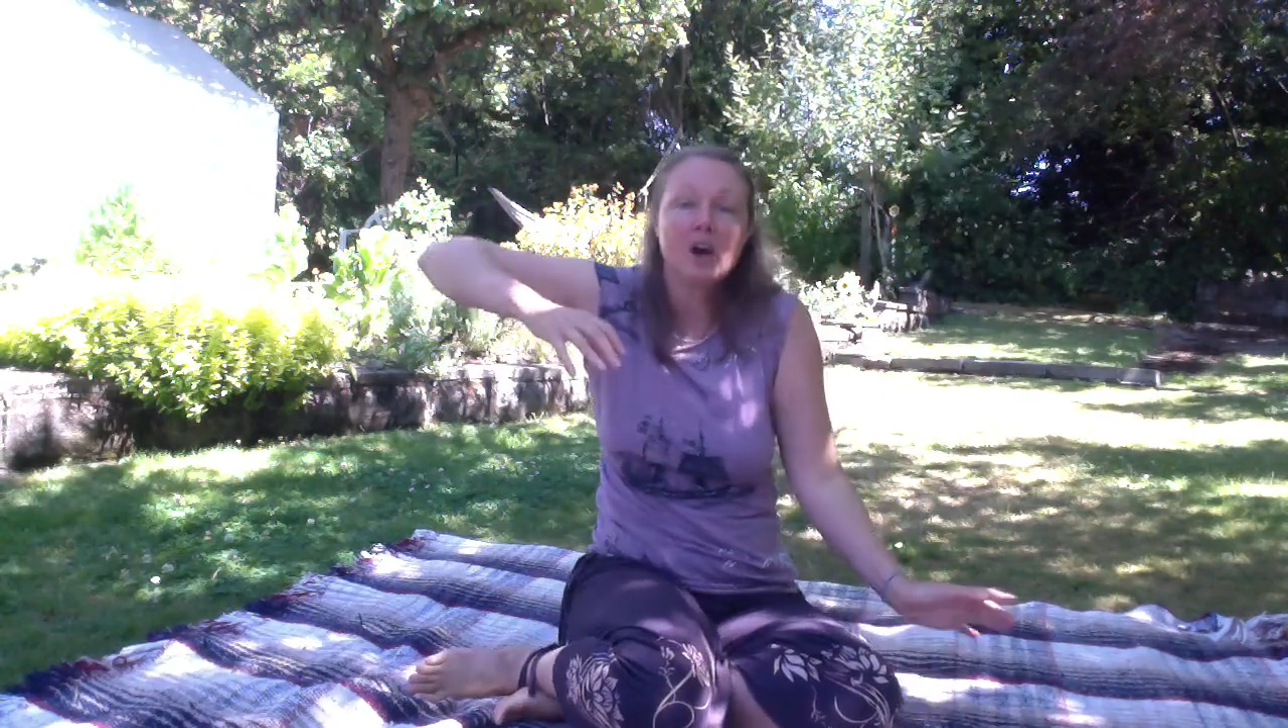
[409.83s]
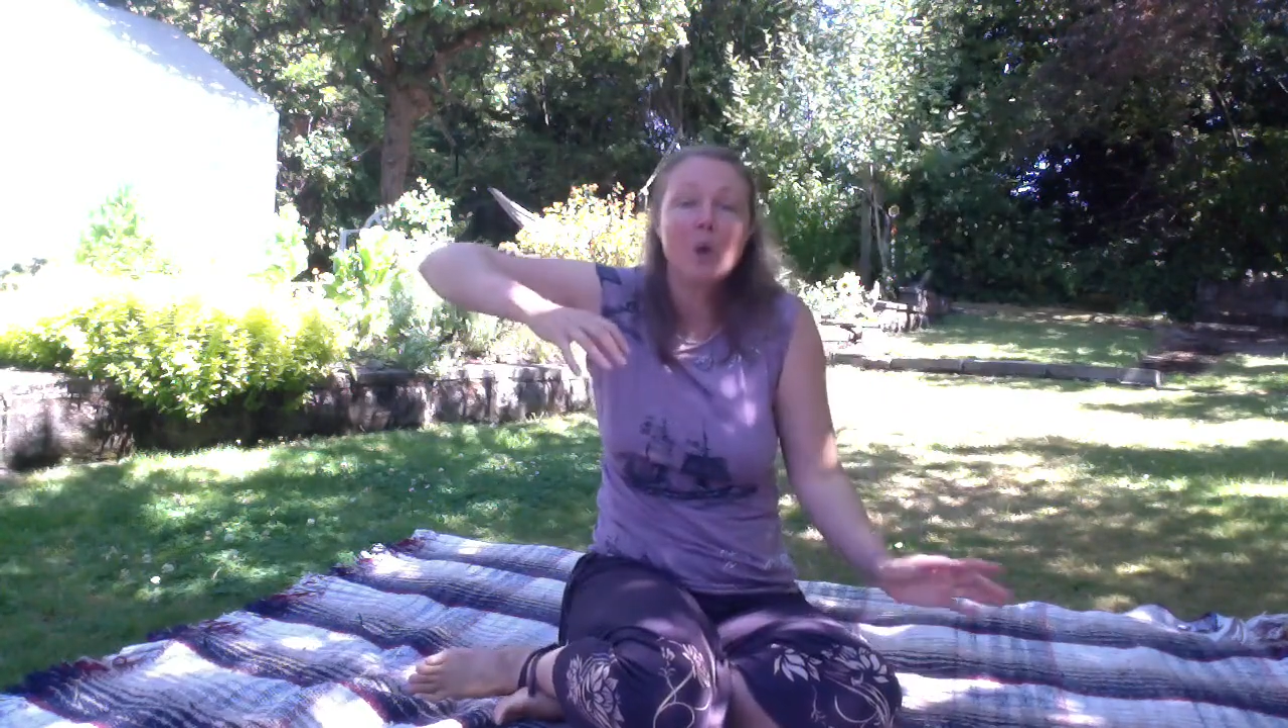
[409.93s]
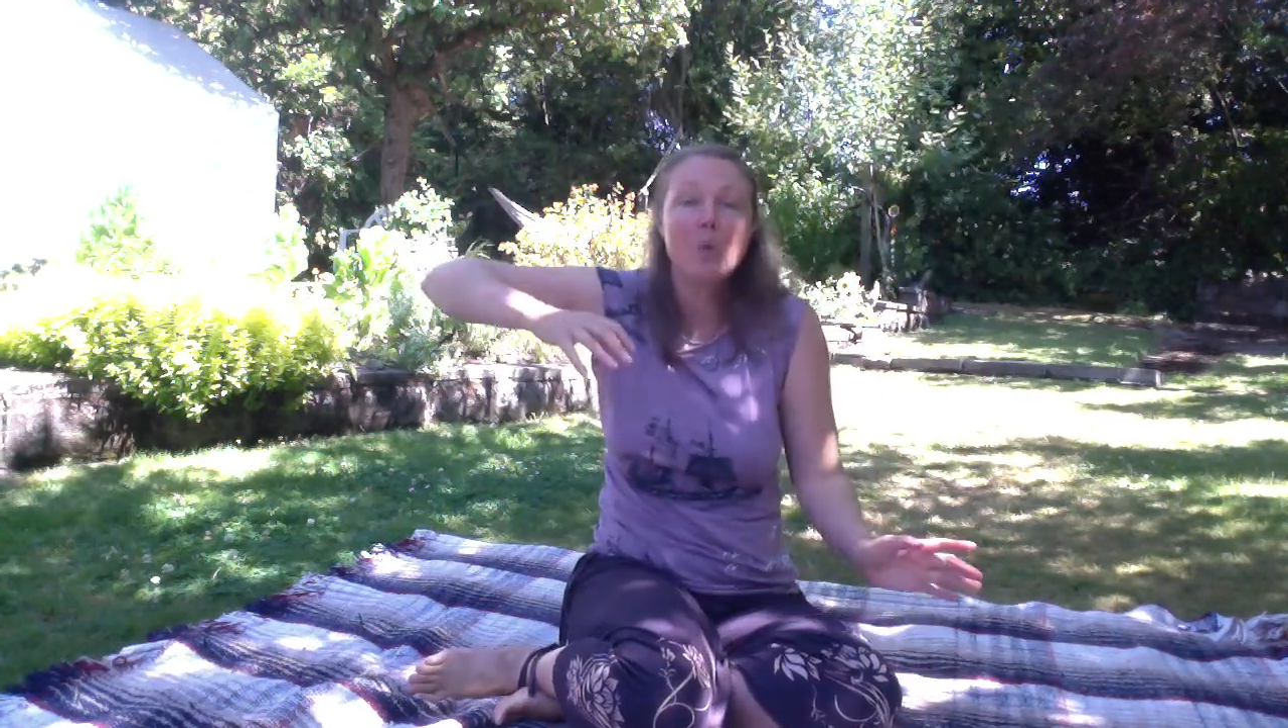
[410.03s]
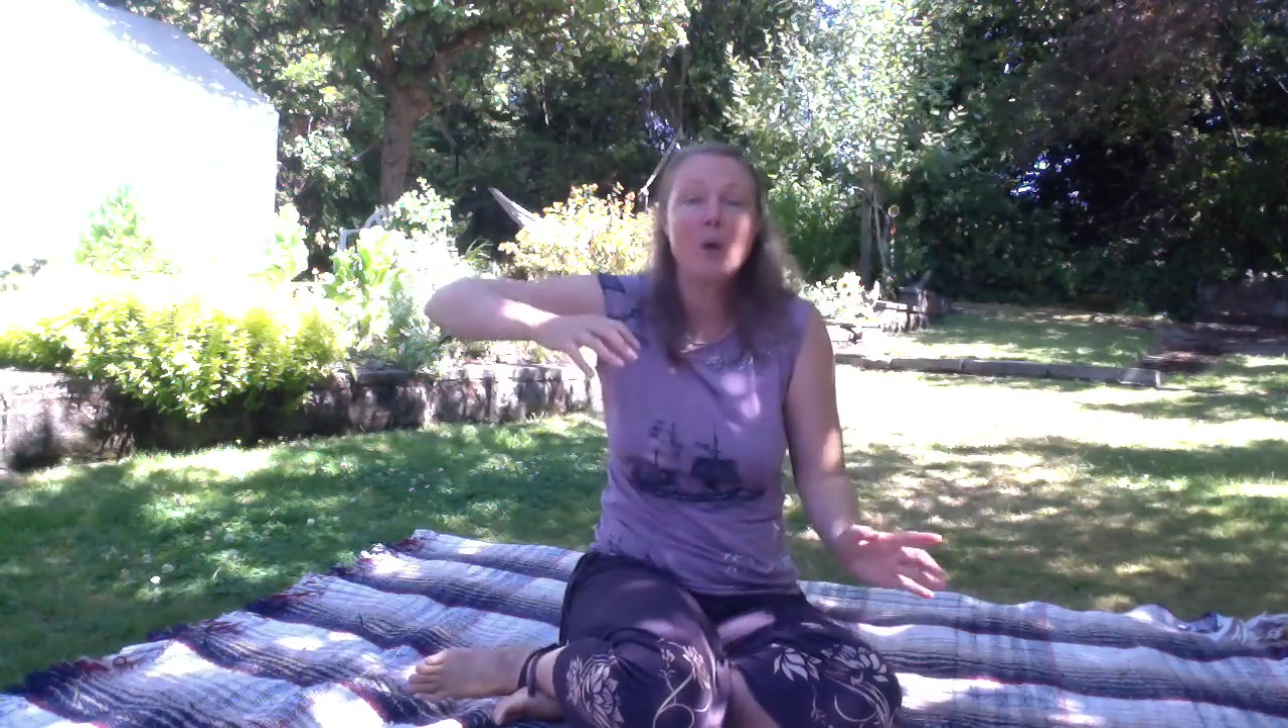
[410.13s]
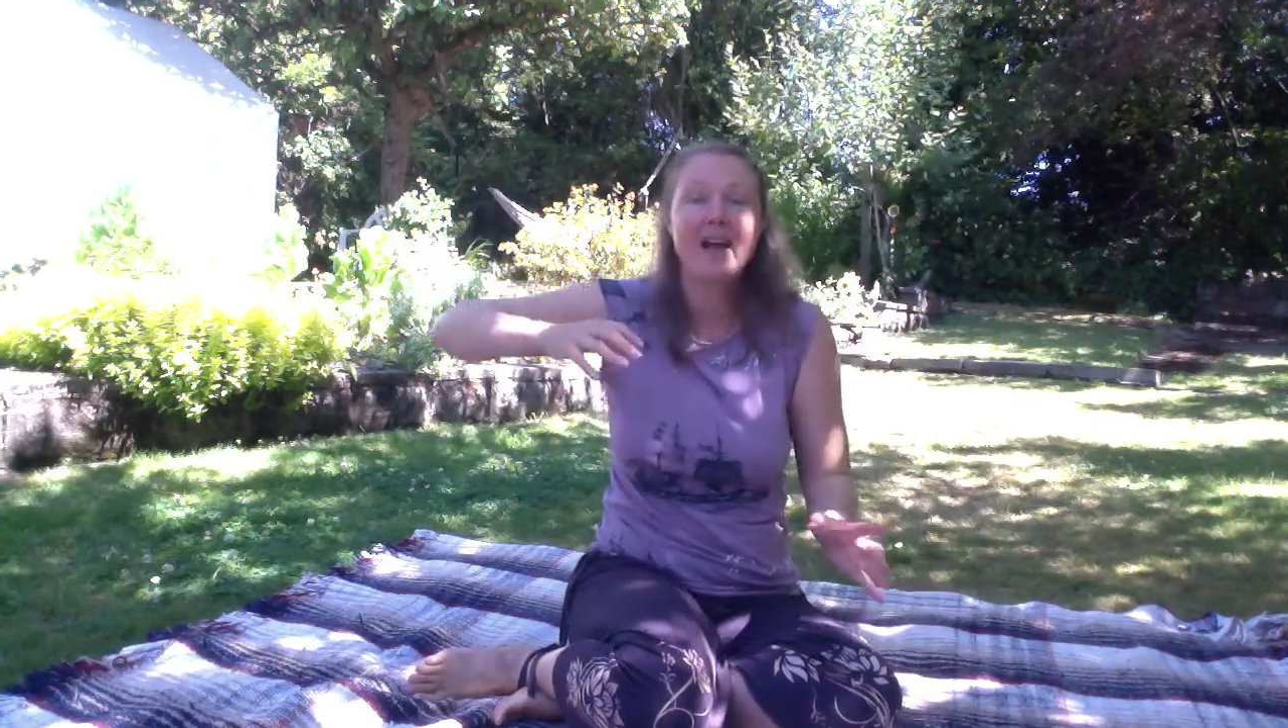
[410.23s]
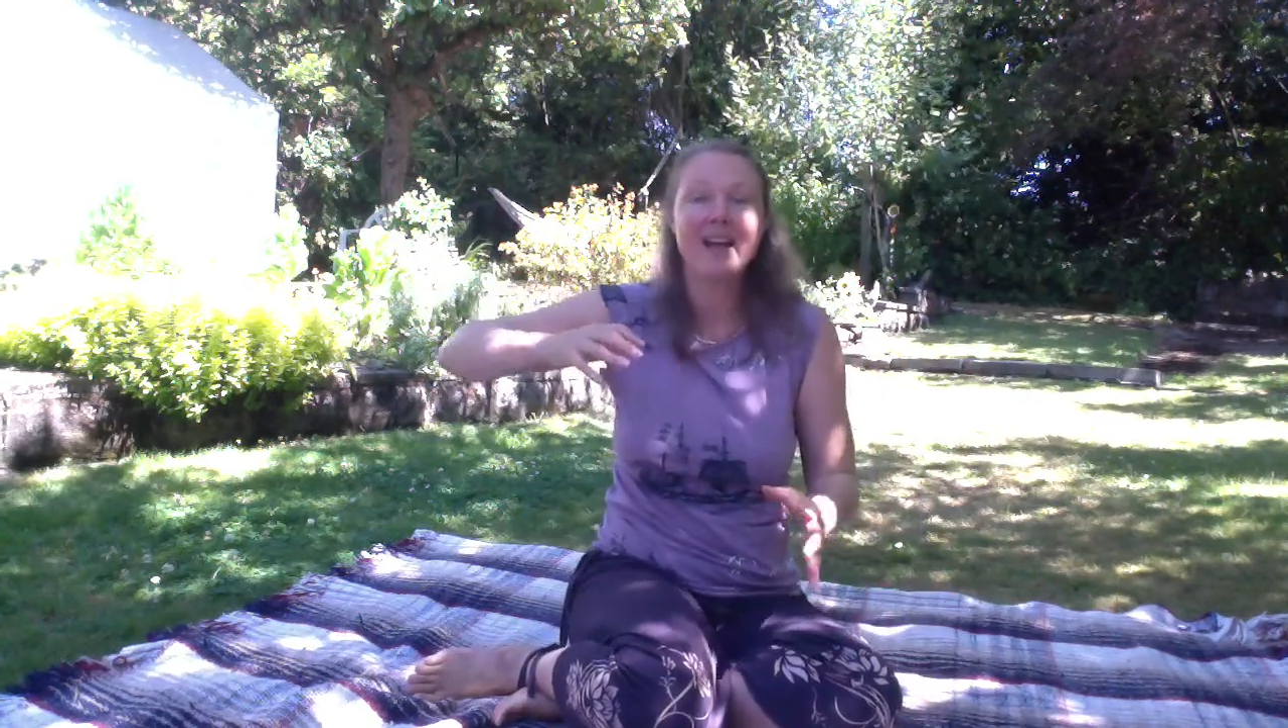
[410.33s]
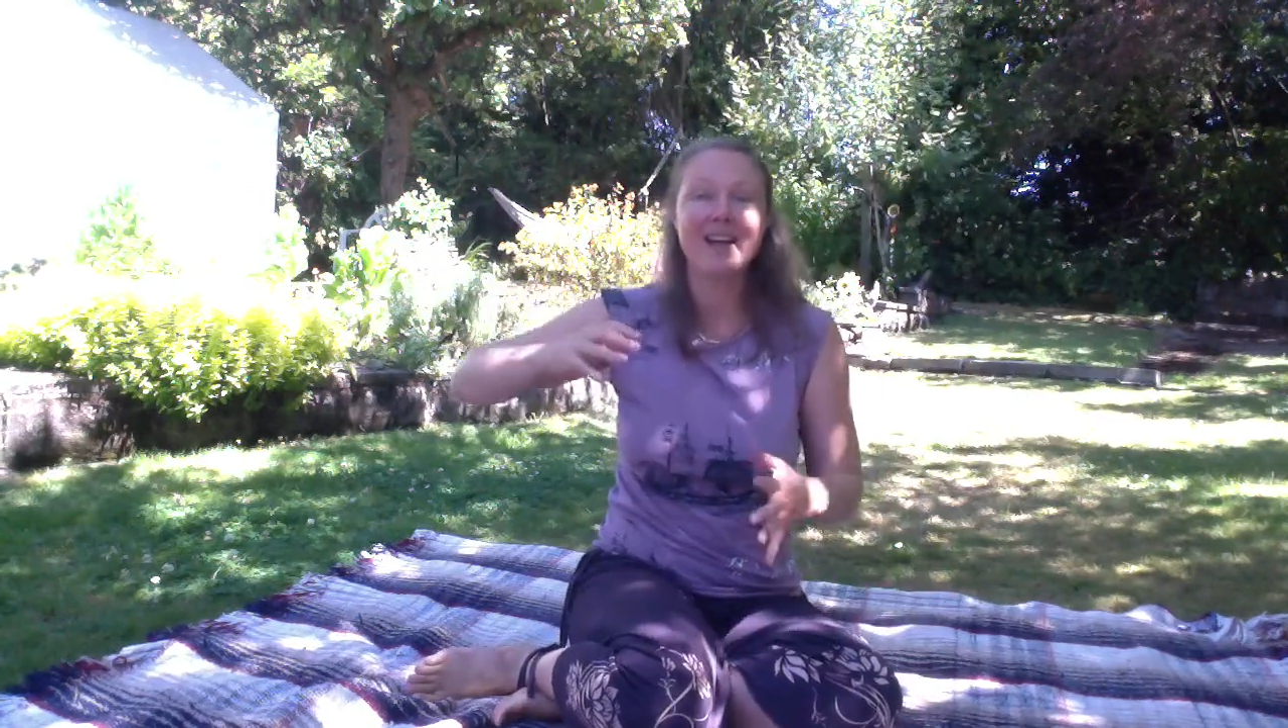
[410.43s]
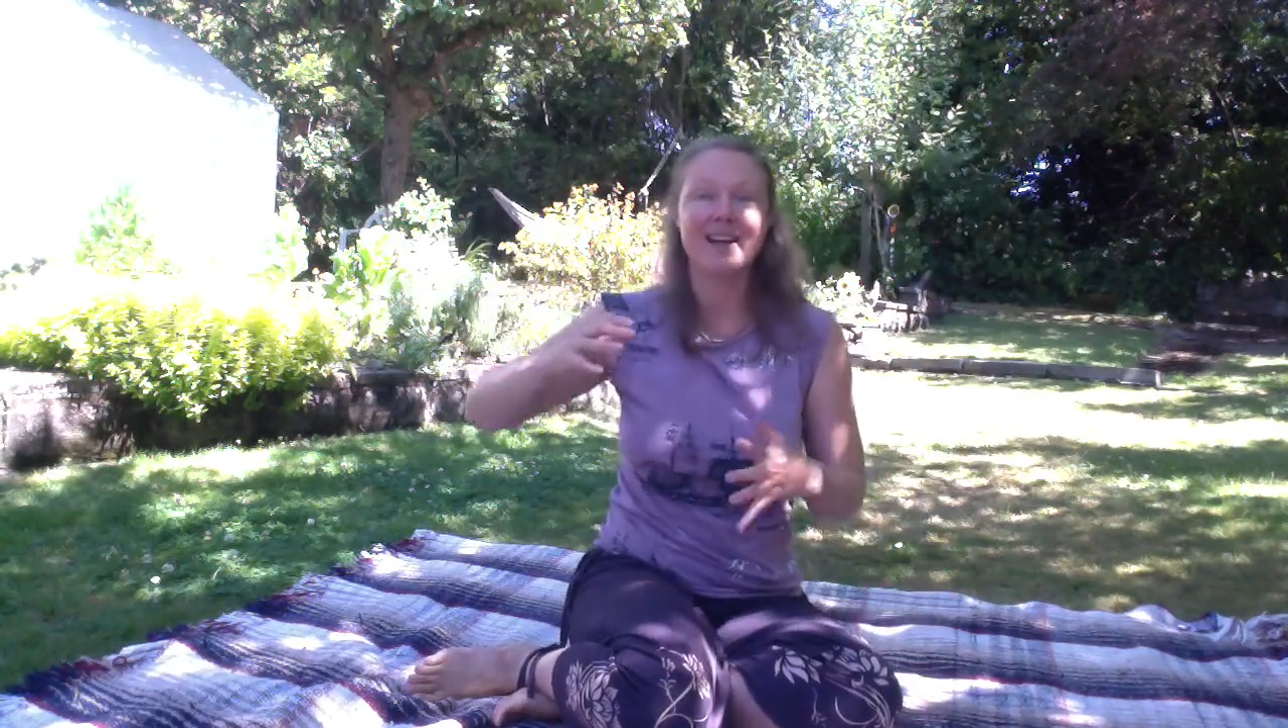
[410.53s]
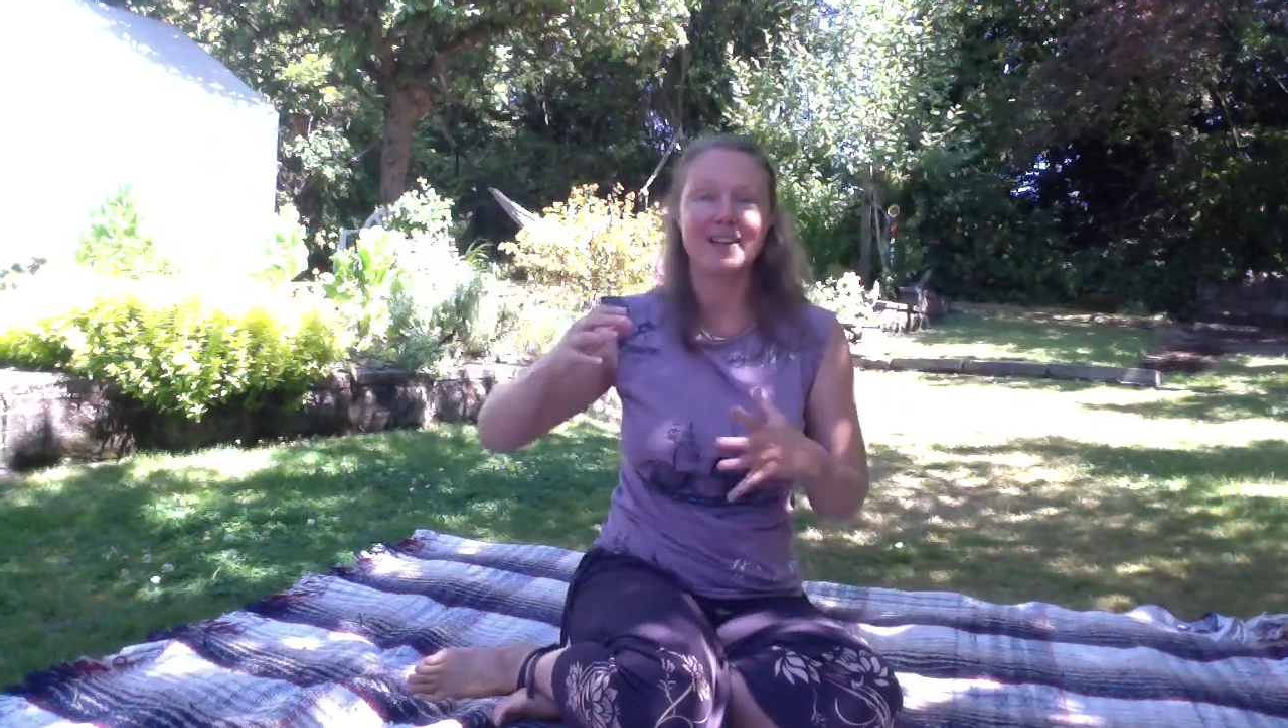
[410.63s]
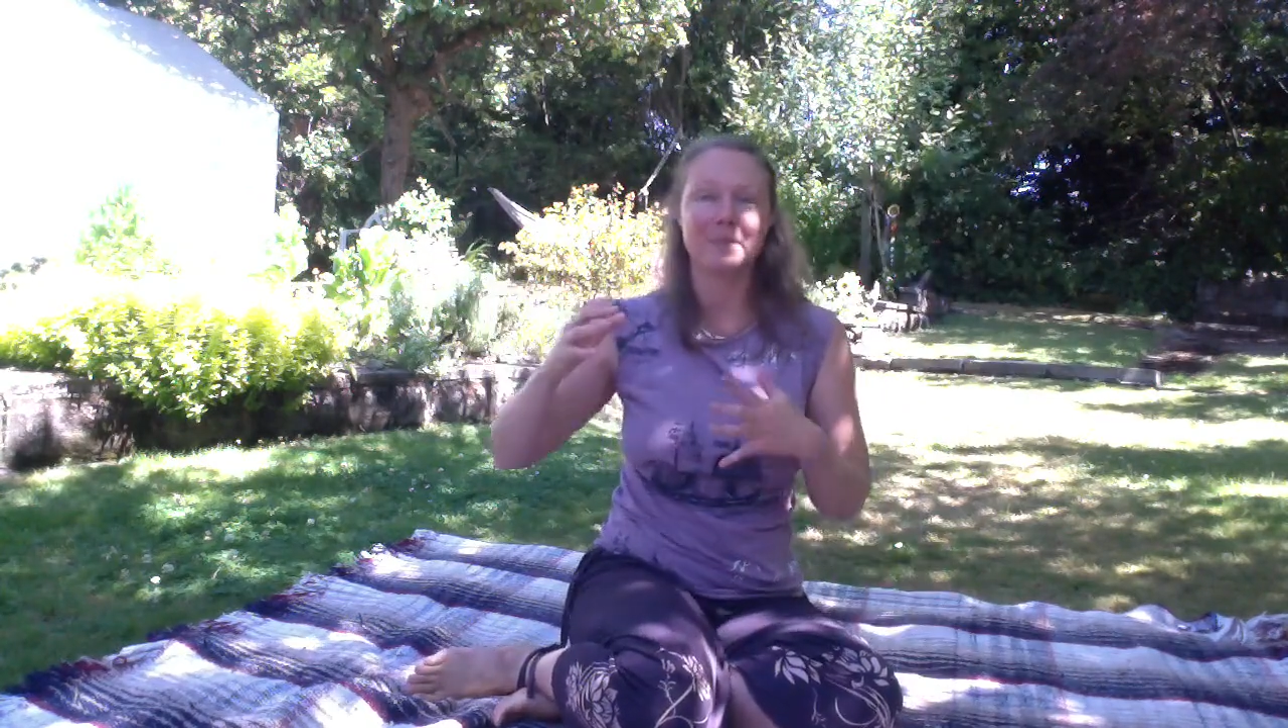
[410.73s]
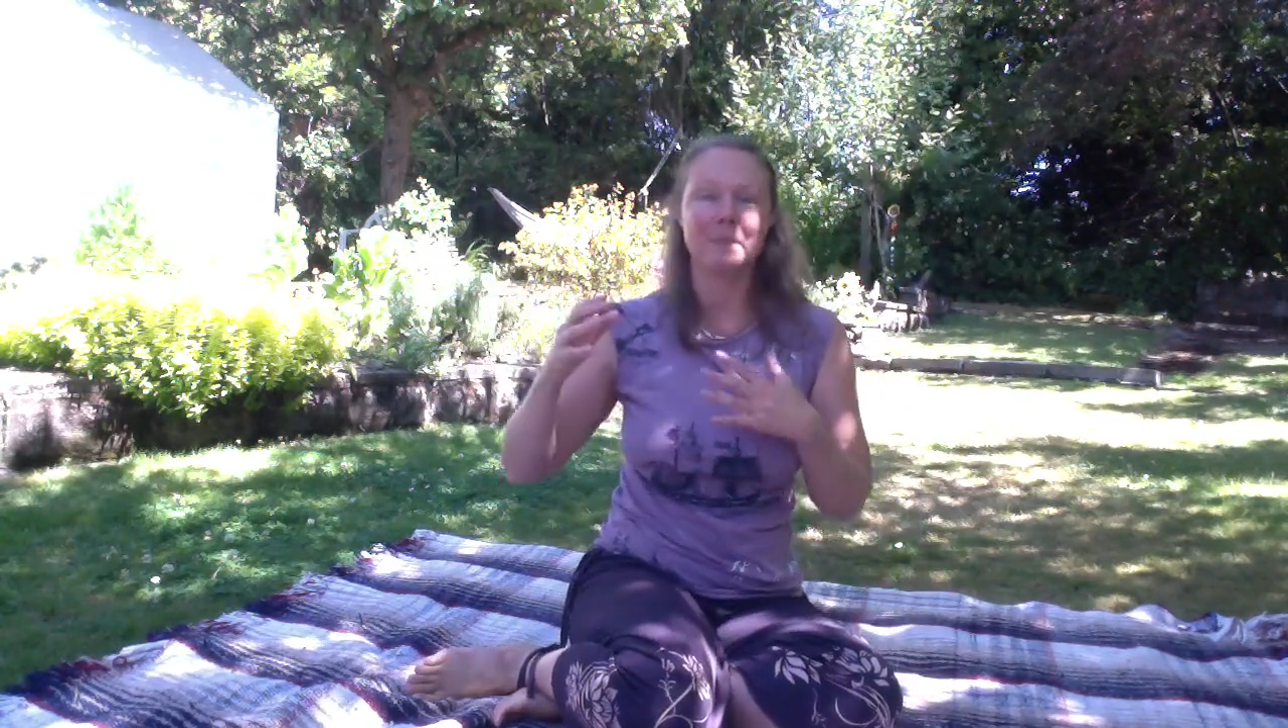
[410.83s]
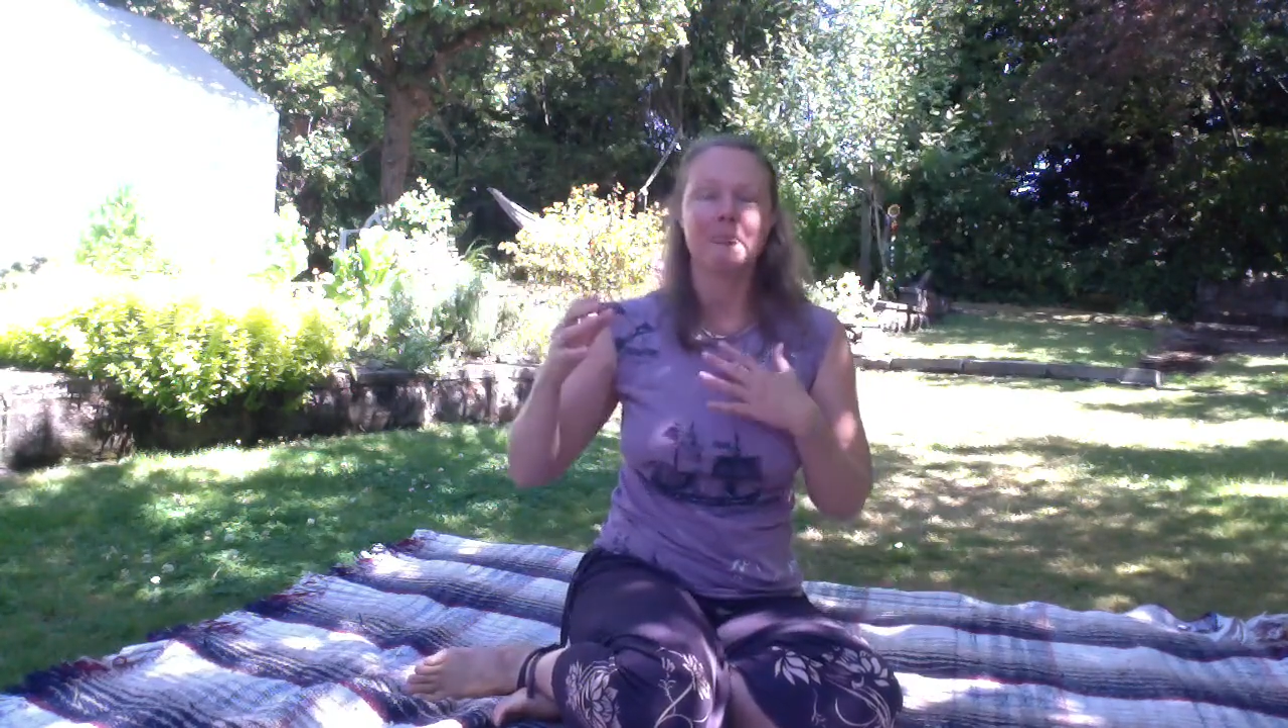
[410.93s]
away